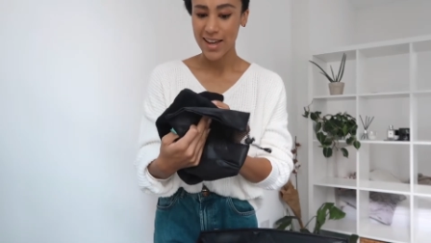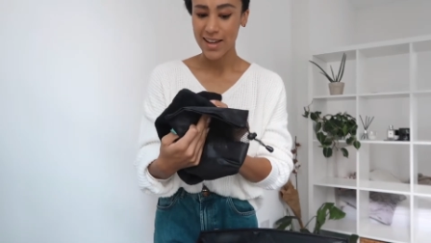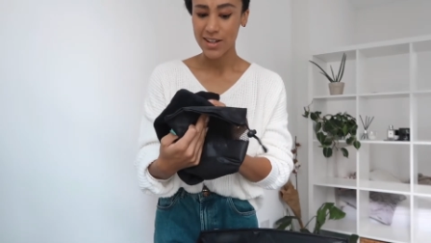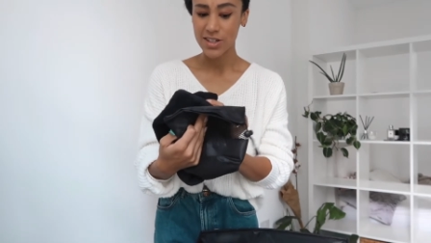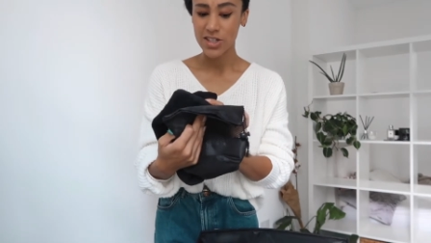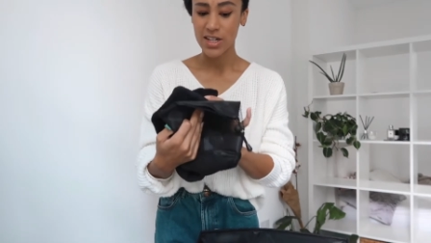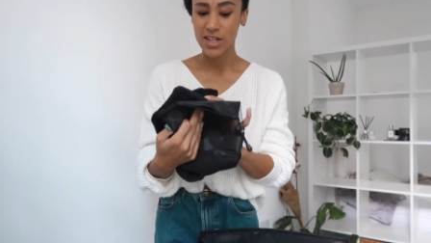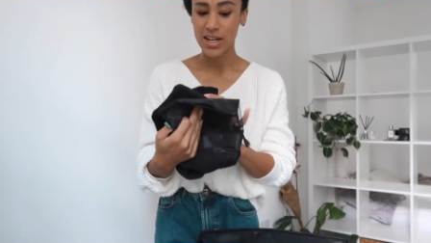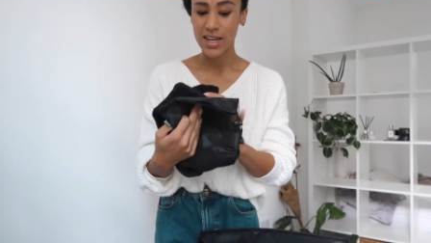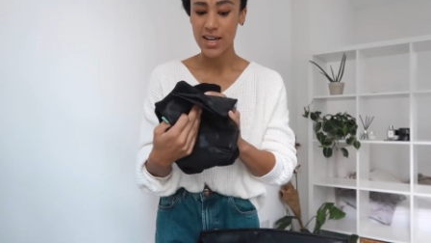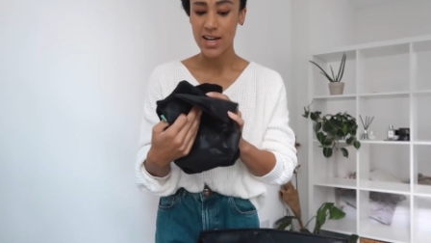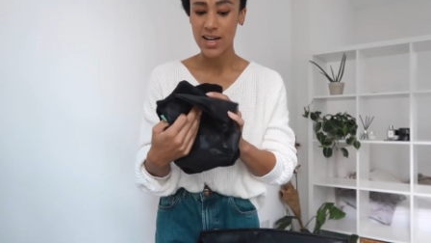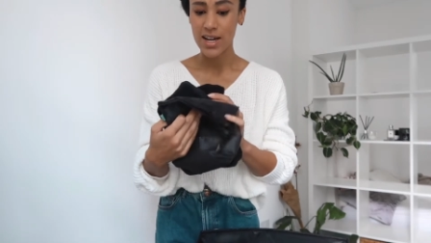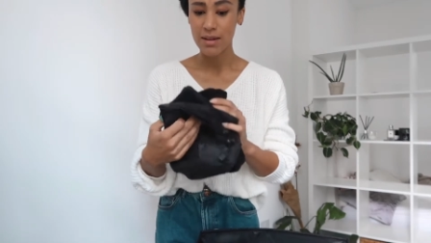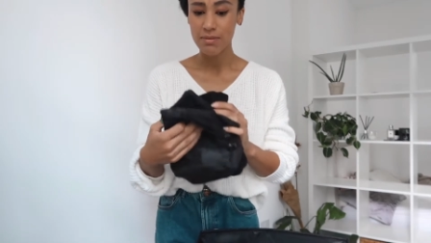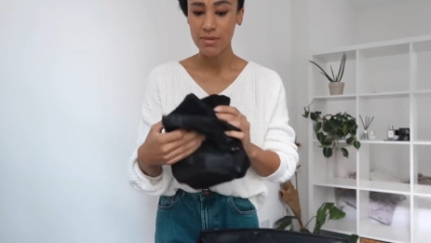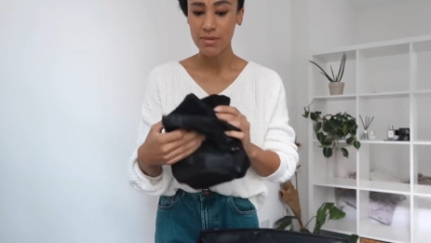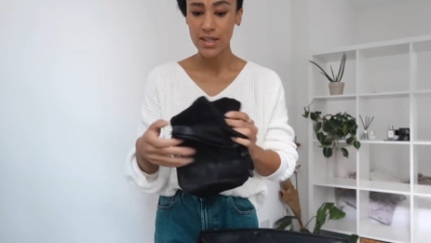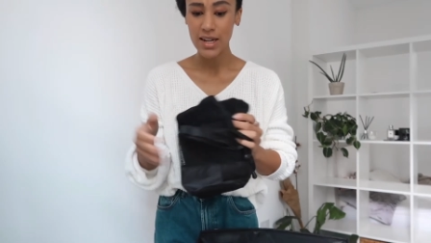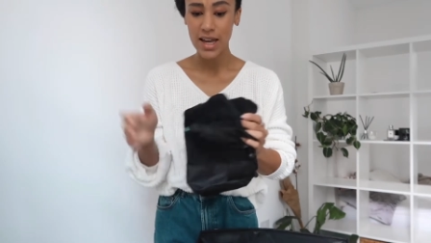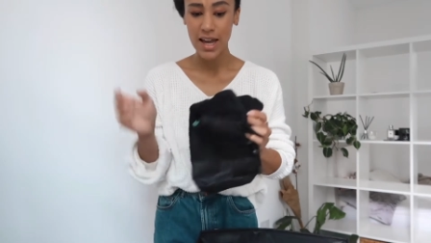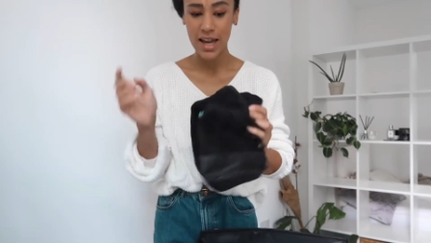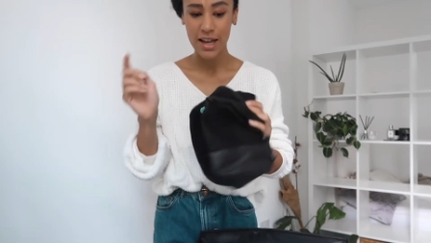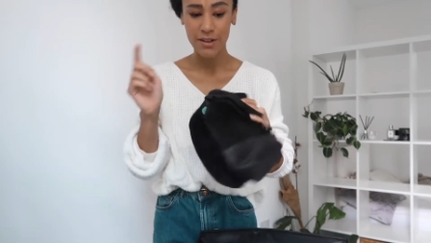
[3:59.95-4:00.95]
actually. I'm gonna
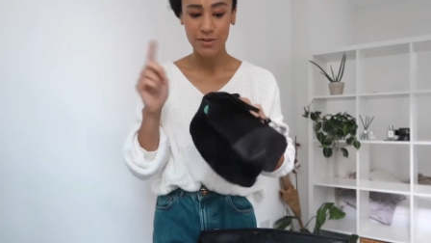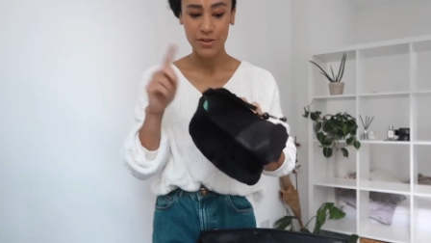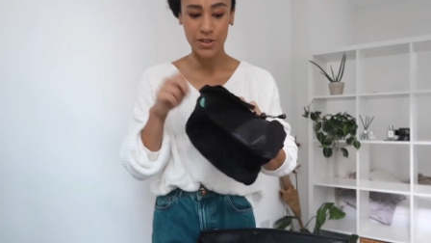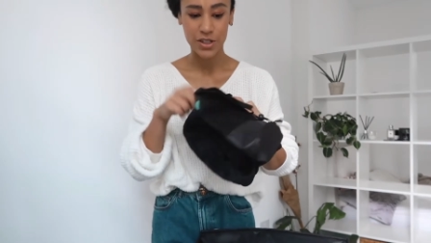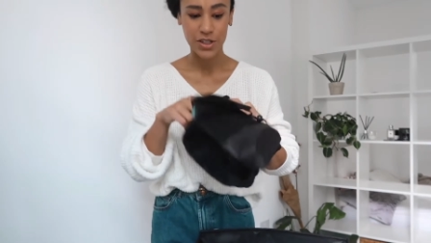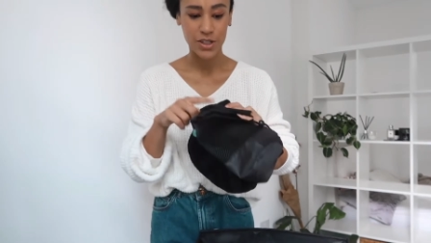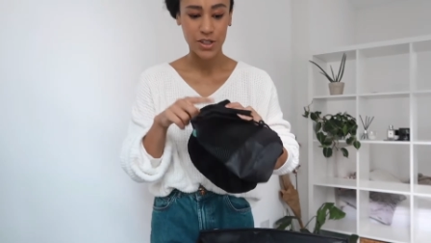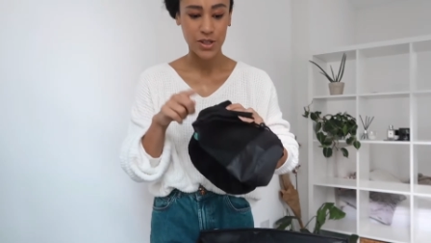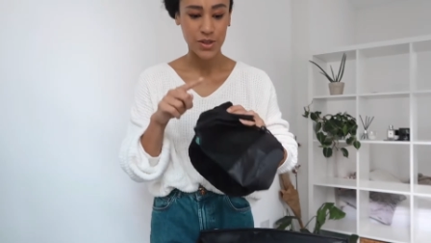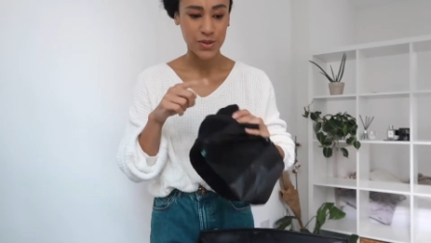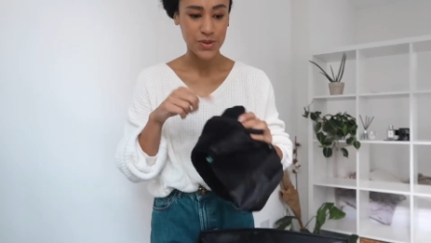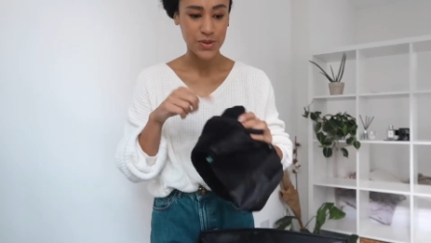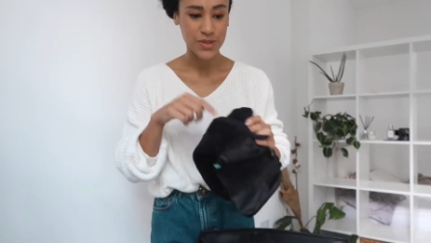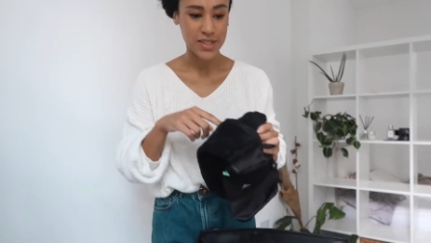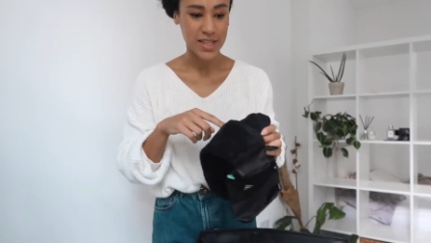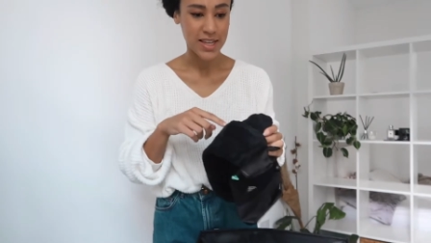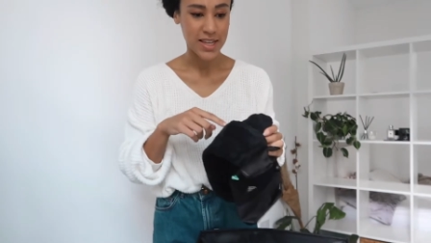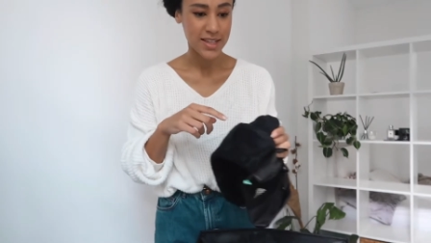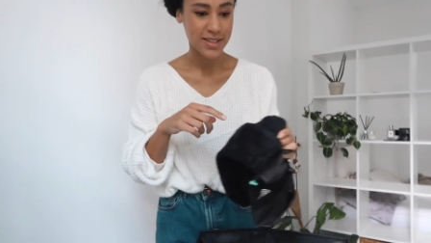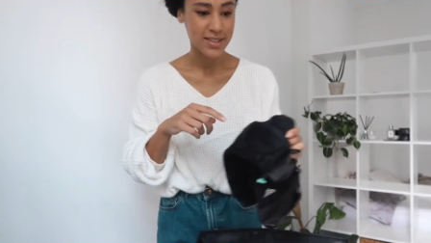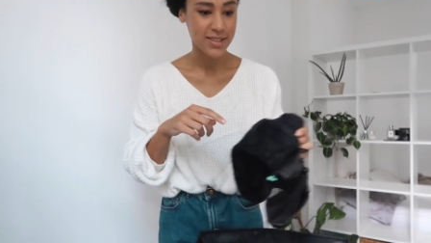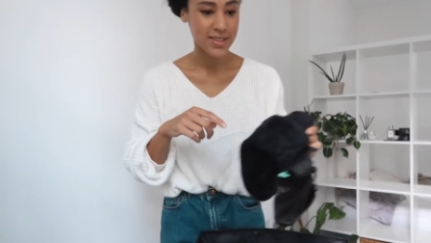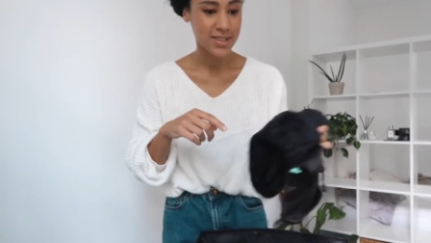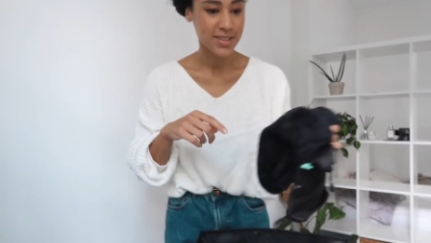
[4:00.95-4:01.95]
have to use
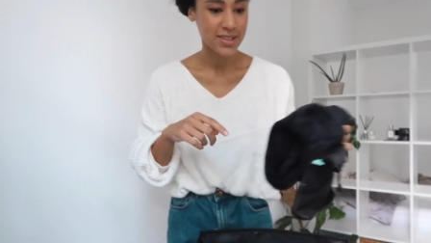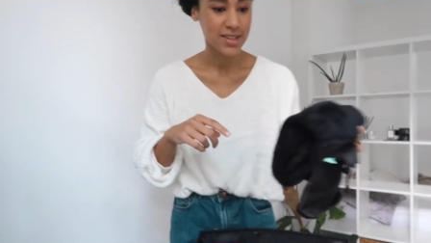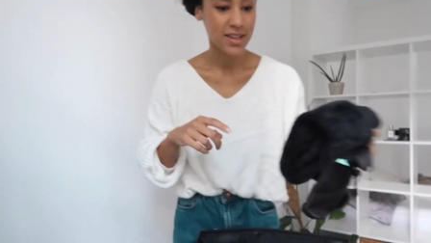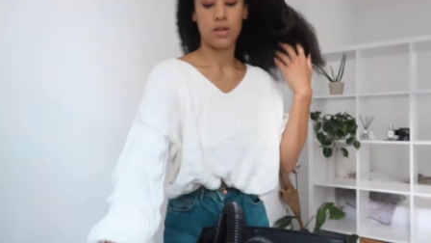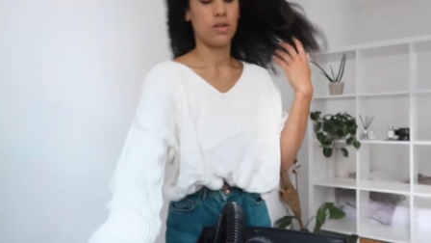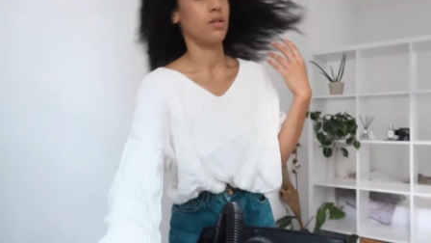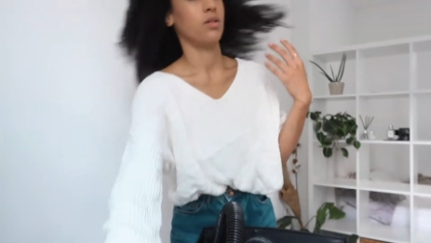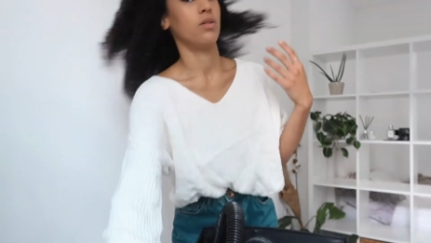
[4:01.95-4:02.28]
this.